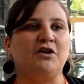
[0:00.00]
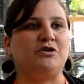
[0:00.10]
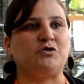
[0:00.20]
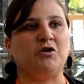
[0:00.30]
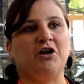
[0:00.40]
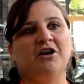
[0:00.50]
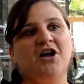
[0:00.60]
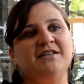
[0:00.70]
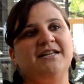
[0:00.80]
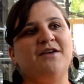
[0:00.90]
control our
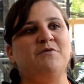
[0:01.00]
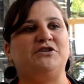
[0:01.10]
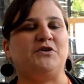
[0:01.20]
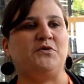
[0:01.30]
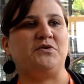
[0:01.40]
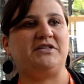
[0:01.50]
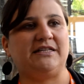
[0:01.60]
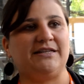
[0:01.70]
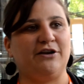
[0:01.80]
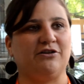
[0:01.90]
content, we don't
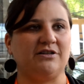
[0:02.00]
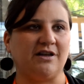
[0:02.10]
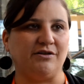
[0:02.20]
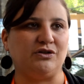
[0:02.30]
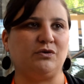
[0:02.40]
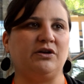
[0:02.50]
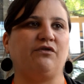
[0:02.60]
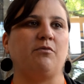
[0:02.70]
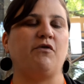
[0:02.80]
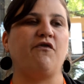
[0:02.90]
dictate or assign
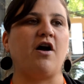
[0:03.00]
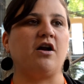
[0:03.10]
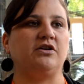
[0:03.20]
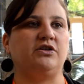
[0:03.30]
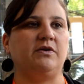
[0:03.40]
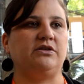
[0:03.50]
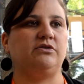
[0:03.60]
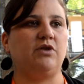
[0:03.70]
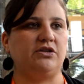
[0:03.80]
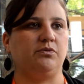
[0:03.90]
stories from afar, so it's,
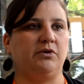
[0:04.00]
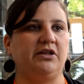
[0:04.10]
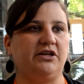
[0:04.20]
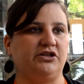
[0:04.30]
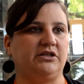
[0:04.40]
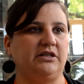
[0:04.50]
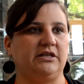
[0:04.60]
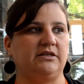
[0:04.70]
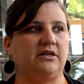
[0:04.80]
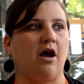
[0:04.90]
it's really just
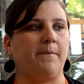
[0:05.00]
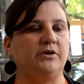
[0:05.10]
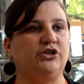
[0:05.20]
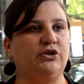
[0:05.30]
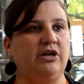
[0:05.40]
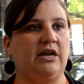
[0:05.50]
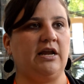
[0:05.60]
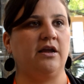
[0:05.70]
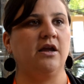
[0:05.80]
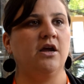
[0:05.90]
this
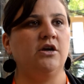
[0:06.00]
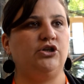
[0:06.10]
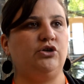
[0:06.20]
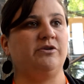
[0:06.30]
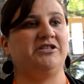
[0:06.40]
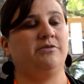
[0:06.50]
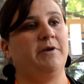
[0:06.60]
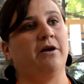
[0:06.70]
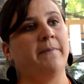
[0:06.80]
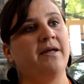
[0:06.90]
opportunity to
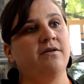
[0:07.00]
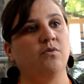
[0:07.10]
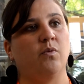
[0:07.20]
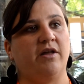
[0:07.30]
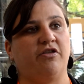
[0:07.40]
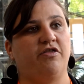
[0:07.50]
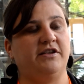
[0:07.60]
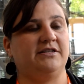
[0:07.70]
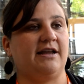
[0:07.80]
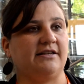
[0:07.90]
experiment with
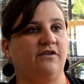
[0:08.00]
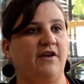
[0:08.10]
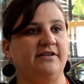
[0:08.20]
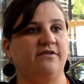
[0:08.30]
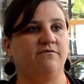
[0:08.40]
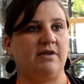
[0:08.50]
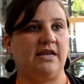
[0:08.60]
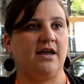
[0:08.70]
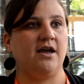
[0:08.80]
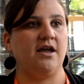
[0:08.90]
this next phase of
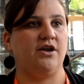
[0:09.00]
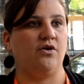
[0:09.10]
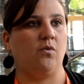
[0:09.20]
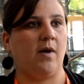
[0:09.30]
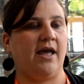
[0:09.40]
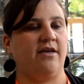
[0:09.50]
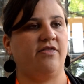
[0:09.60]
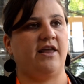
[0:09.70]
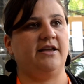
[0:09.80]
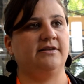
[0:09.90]
media in a way
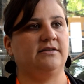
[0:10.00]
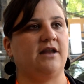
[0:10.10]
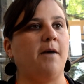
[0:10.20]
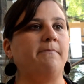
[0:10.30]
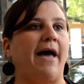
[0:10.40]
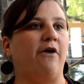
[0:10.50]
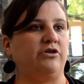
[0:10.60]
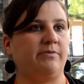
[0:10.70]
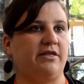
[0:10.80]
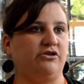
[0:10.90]
that is not
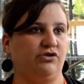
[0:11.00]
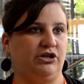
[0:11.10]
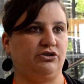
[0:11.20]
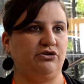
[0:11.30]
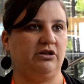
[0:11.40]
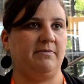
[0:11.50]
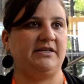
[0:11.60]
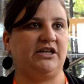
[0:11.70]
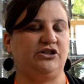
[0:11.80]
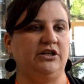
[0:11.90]
bound by the traditional
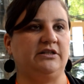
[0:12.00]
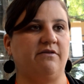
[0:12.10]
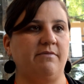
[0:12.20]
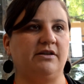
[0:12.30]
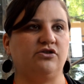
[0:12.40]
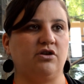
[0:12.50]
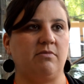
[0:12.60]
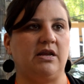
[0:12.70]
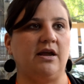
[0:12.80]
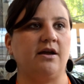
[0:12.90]
limitations of
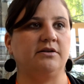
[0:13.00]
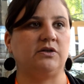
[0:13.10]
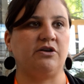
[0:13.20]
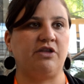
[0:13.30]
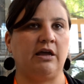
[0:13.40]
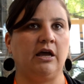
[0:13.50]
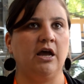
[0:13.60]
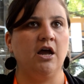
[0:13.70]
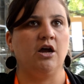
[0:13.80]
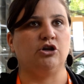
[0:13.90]
mainstream media. So I think
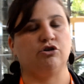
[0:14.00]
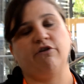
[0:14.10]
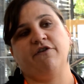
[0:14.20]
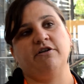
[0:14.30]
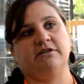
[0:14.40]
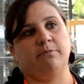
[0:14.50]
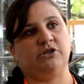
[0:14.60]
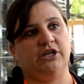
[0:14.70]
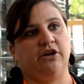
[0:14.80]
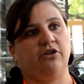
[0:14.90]
Ashoka Fellows in
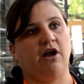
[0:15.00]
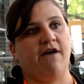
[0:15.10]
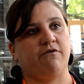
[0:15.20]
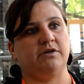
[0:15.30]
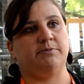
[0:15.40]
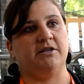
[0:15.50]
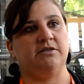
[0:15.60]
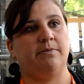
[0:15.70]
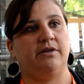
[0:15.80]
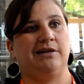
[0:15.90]
particular have a
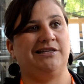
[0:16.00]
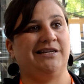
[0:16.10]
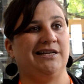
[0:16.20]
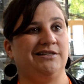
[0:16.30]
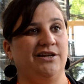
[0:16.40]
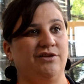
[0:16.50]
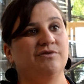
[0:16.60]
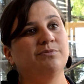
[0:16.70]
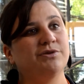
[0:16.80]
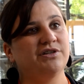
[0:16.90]
responsibility to
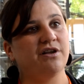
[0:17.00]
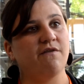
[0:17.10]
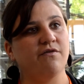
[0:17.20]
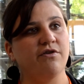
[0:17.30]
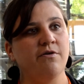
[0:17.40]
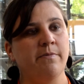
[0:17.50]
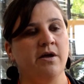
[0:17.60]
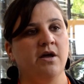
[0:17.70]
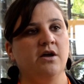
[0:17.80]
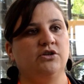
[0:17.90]
continue to push the envelope,
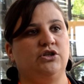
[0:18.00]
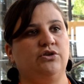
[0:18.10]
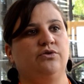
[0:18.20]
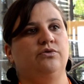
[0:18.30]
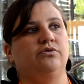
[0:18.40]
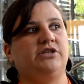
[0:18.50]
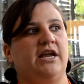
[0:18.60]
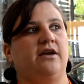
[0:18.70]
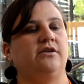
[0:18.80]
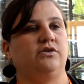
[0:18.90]
to
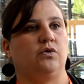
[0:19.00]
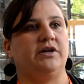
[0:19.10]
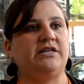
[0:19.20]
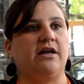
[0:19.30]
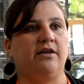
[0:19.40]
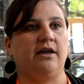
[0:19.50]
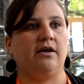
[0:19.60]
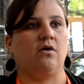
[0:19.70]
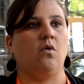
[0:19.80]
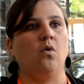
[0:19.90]
take
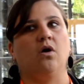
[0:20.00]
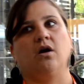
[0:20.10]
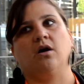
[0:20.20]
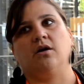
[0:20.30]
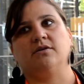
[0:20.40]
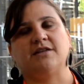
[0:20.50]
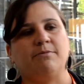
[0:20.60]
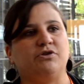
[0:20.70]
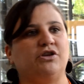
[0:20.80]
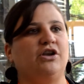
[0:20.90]
storytelling or
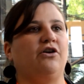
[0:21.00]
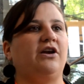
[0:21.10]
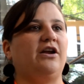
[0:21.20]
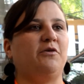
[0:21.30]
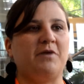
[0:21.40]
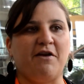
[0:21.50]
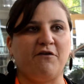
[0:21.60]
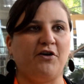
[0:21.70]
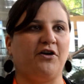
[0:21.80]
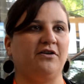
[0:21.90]
cybersecurity or
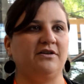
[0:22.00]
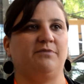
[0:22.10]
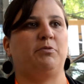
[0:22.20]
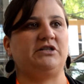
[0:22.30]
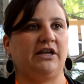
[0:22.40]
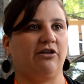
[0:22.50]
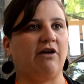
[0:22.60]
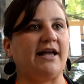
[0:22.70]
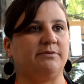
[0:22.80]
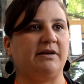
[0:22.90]
whatever particular
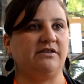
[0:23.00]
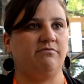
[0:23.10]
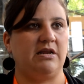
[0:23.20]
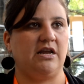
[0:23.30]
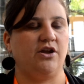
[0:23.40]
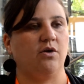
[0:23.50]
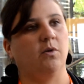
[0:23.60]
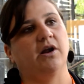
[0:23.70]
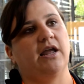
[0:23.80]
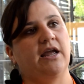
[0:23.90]
aspect of media you're
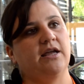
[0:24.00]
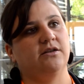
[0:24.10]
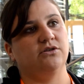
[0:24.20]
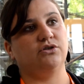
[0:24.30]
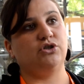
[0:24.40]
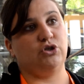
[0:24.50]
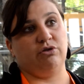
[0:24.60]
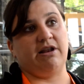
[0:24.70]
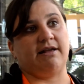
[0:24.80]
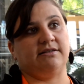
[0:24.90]
working in
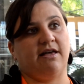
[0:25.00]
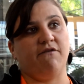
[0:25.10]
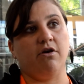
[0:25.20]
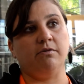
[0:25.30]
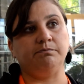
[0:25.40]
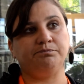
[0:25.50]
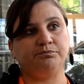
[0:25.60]
to the next level.